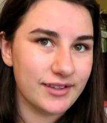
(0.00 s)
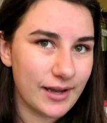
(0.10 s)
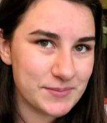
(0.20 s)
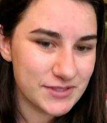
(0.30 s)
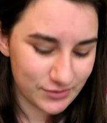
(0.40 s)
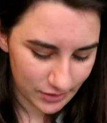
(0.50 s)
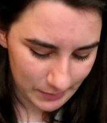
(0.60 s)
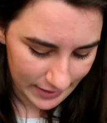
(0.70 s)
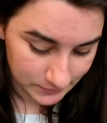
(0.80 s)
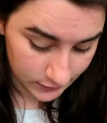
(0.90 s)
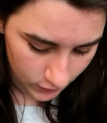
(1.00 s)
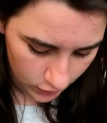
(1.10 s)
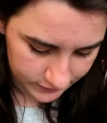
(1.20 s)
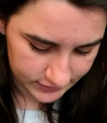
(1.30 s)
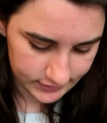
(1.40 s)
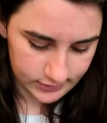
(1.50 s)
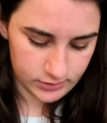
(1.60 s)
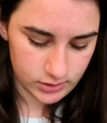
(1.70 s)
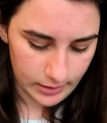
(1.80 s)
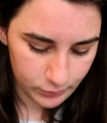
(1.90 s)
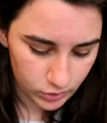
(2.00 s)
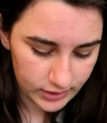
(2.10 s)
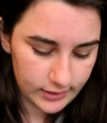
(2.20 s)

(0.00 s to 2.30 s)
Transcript: I'm still gonna buy him stuff, obviously. So I bought